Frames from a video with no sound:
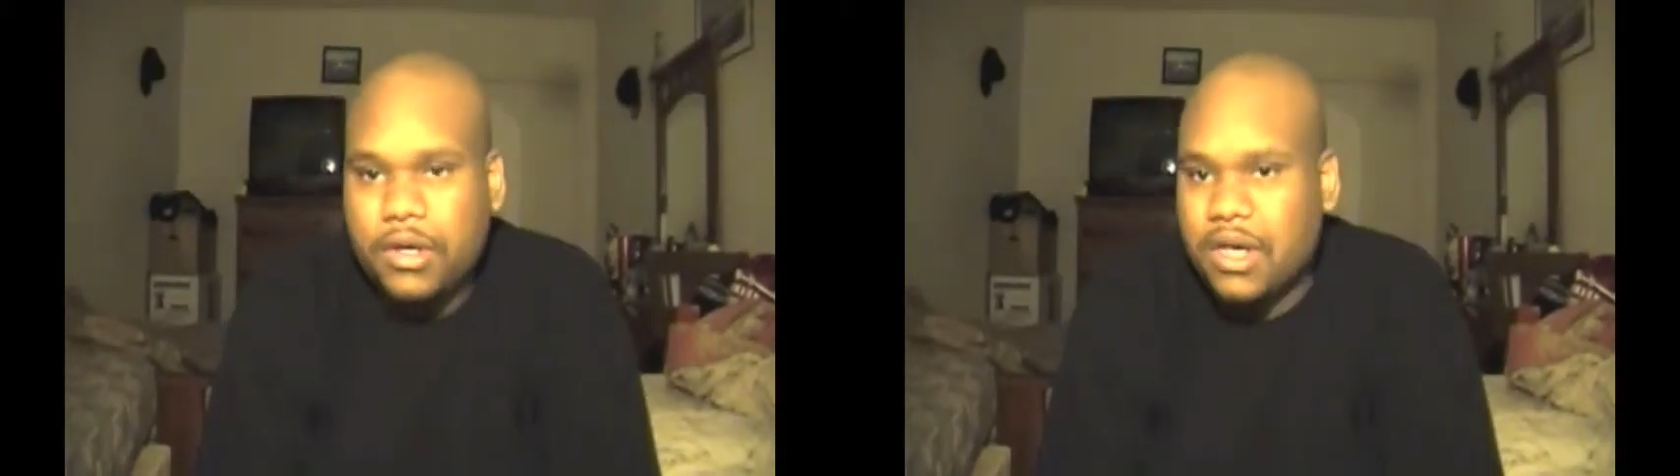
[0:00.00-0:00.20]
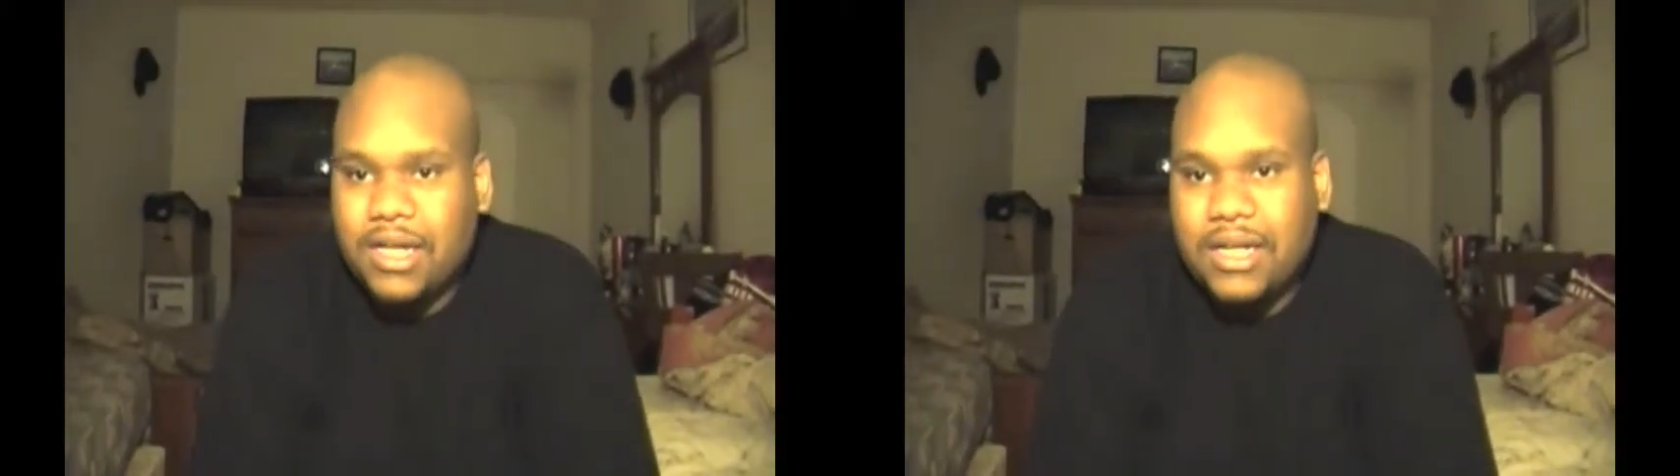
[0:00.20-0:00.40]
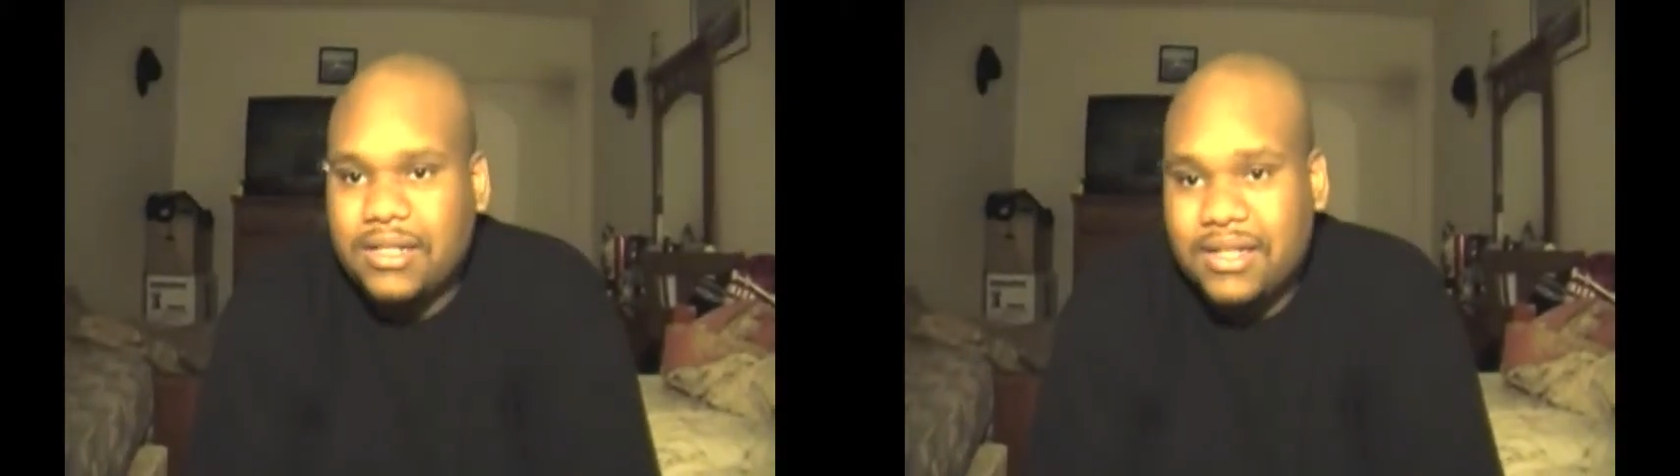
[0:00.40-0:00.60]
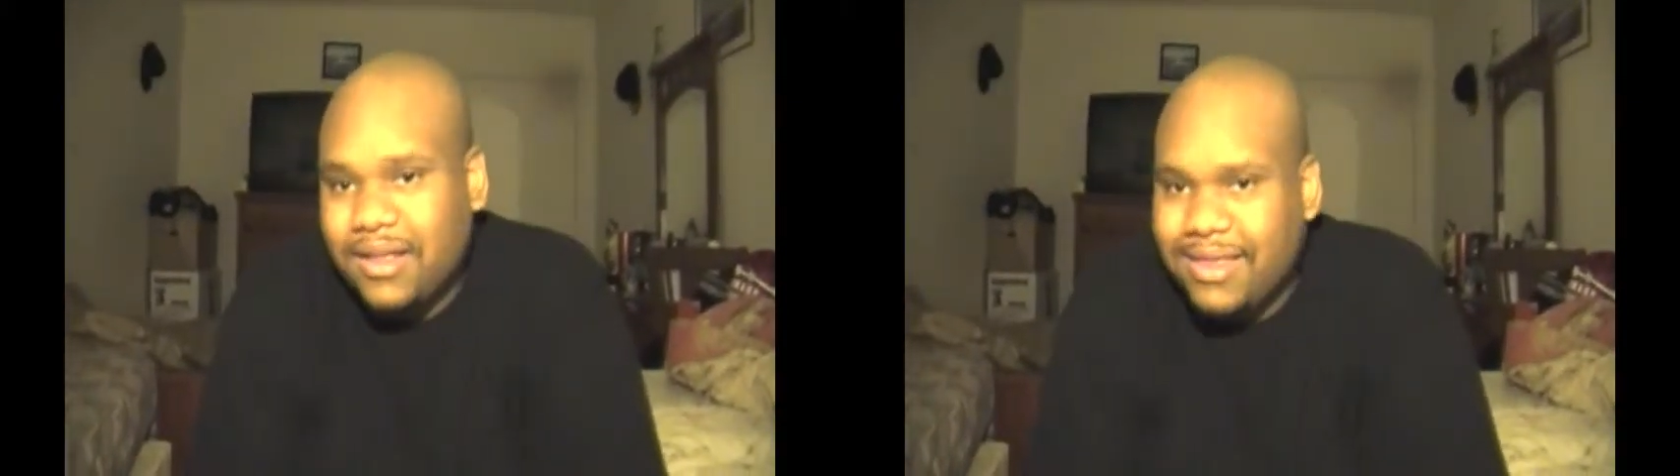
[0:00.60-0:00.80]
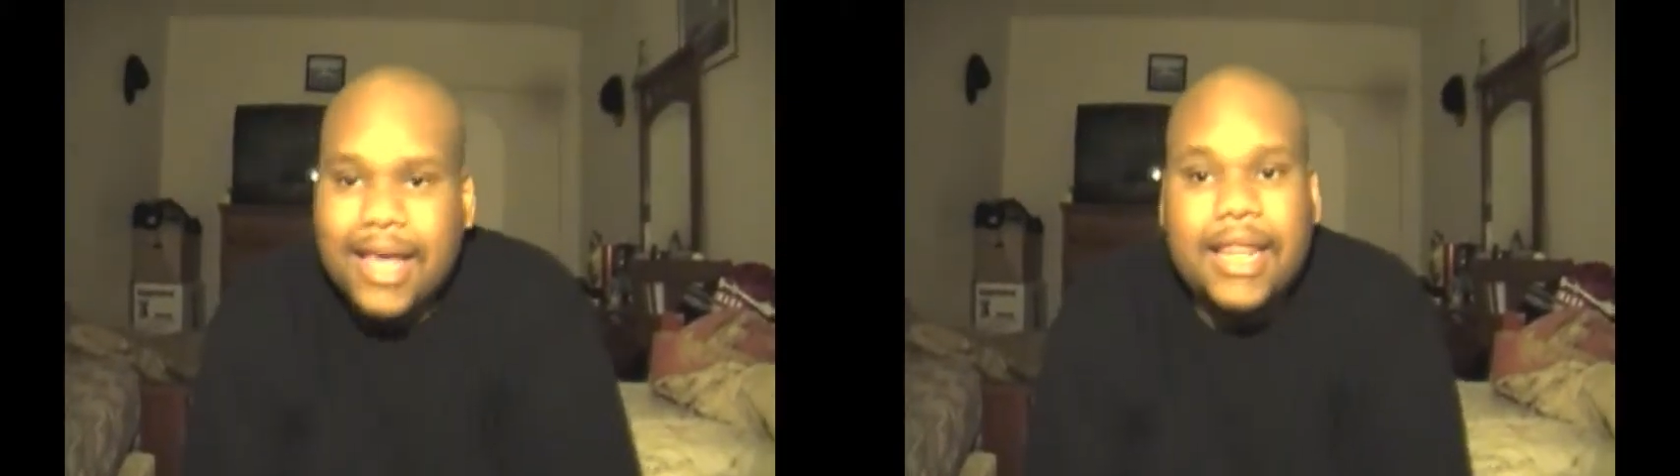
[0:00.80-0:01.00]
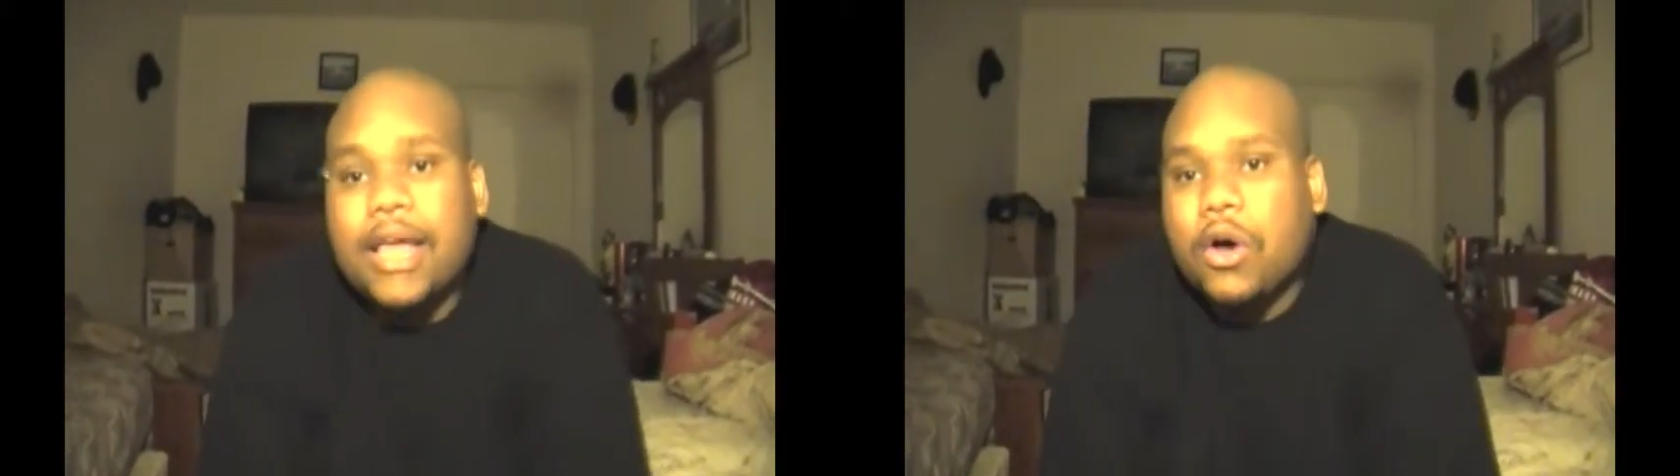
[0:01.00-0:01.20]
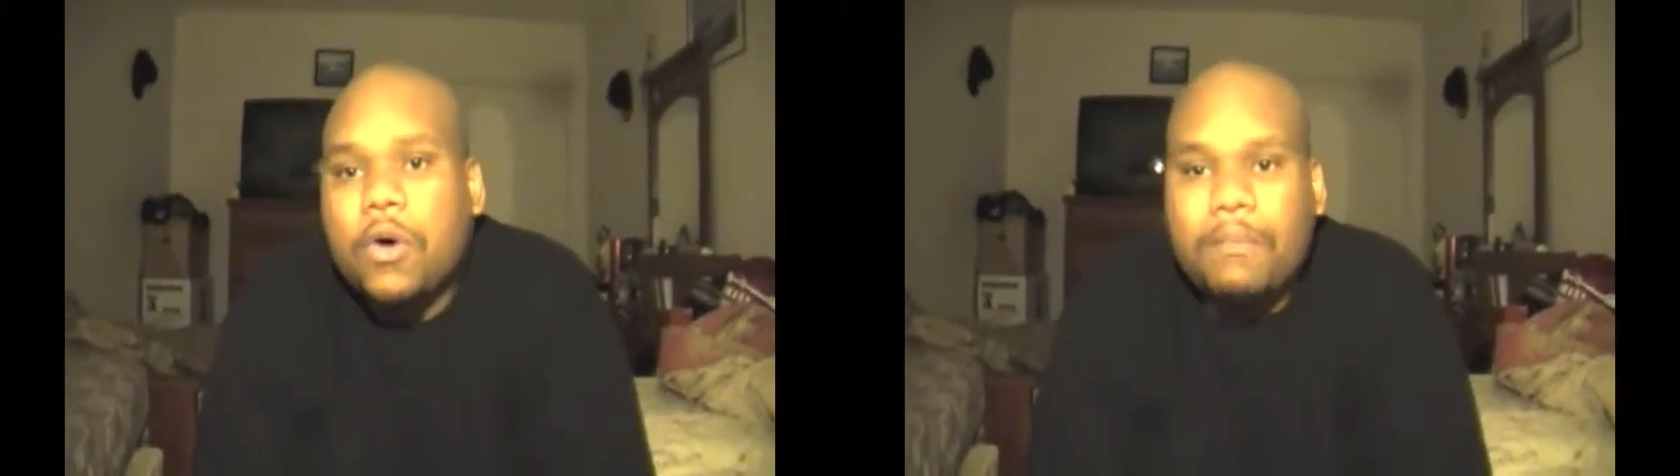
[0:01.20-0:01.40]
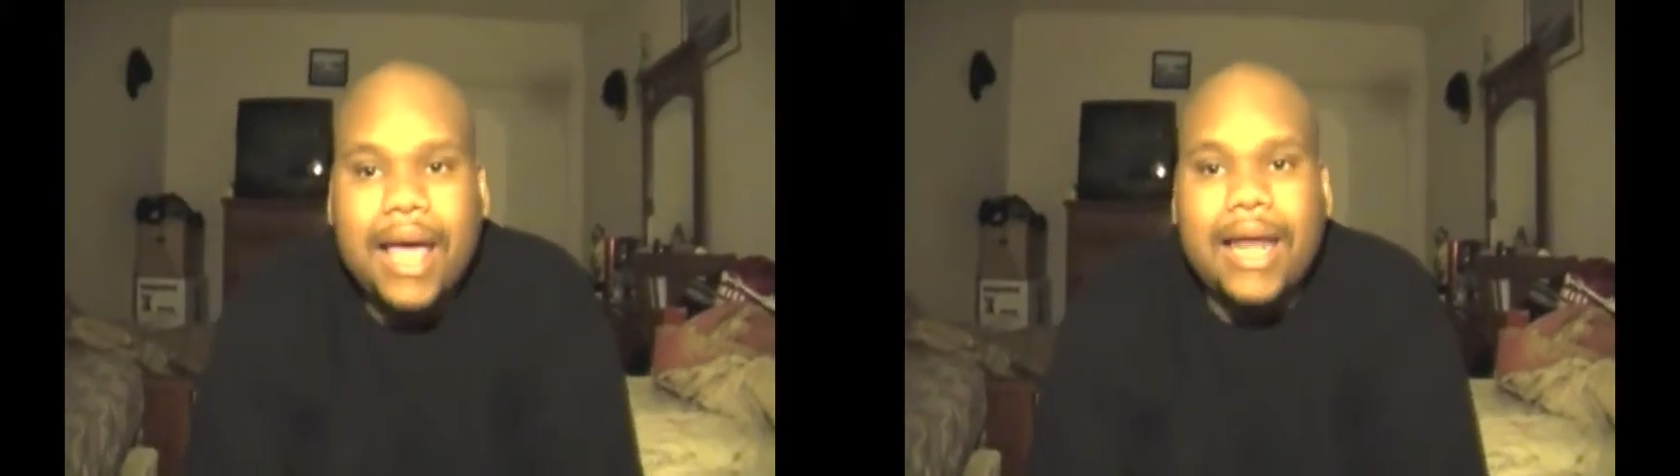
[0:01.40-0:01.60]
because they
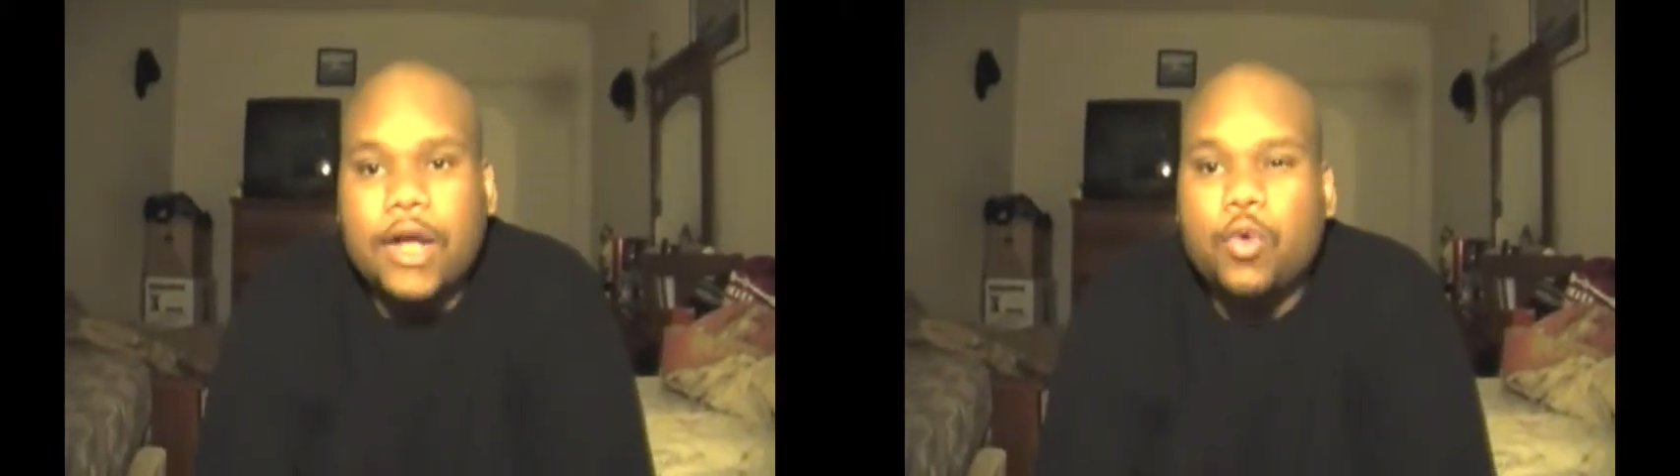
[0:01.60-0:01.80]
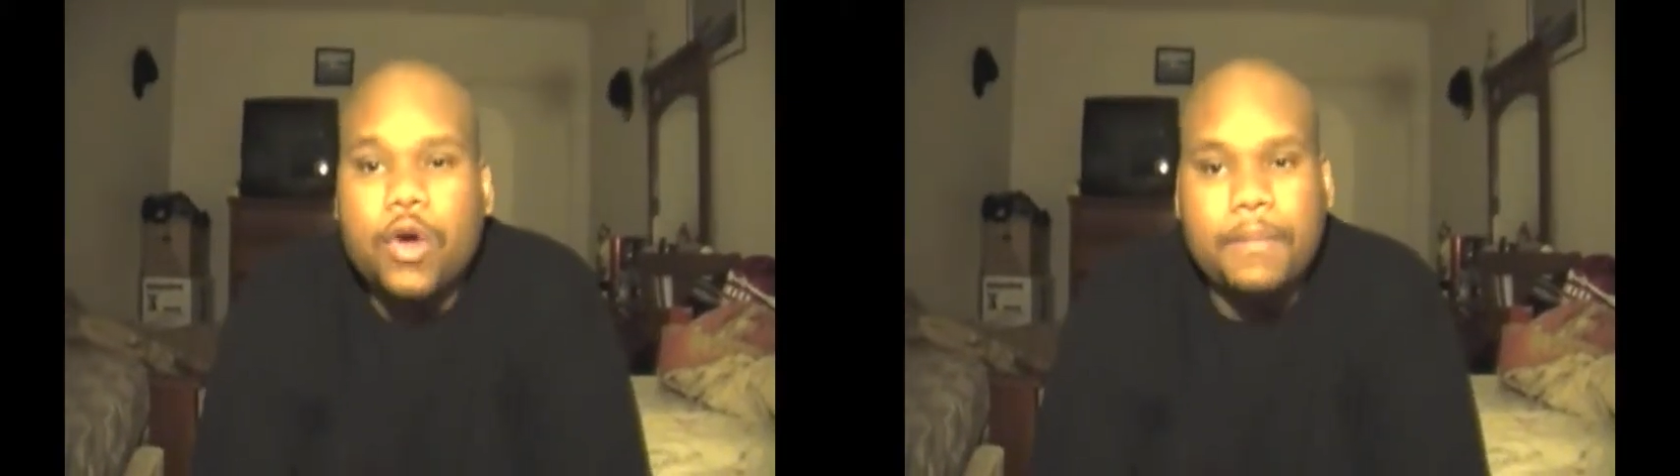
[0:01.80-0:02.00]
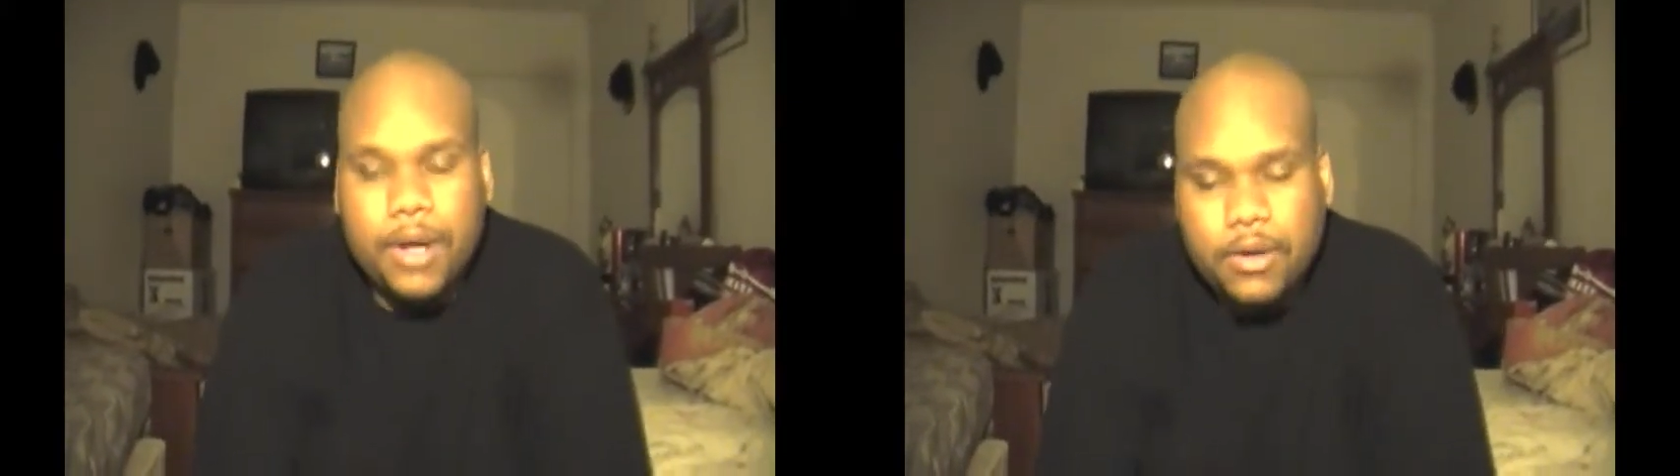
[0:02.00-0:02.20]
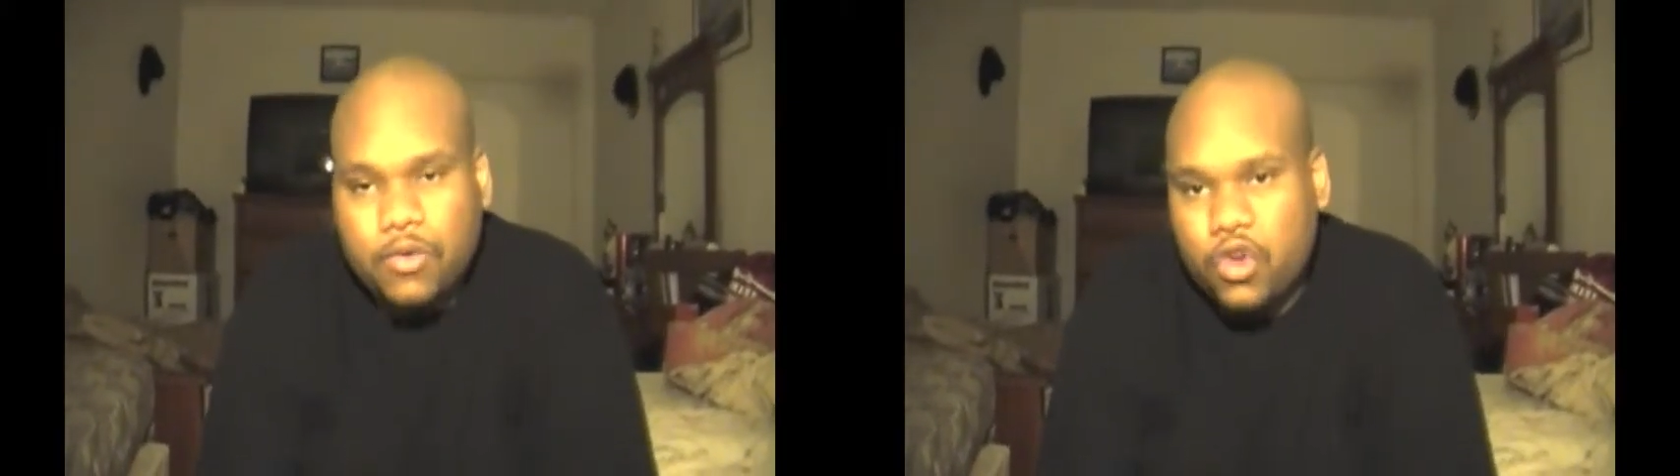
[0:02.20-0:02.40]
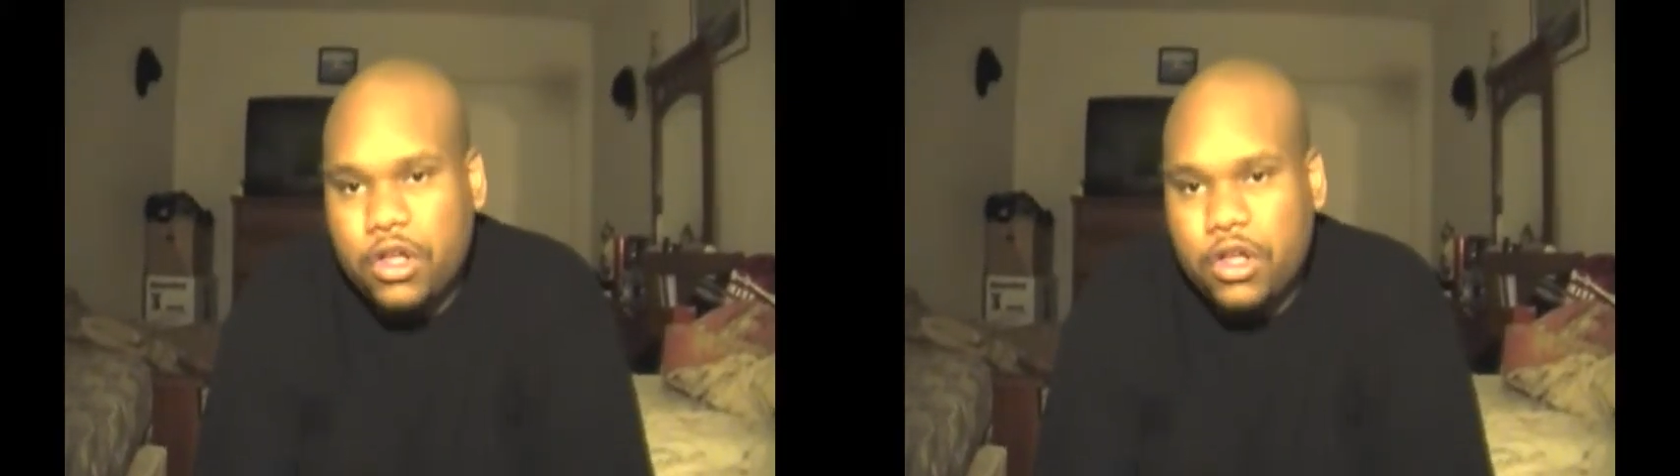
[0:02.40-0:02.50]
own men and women.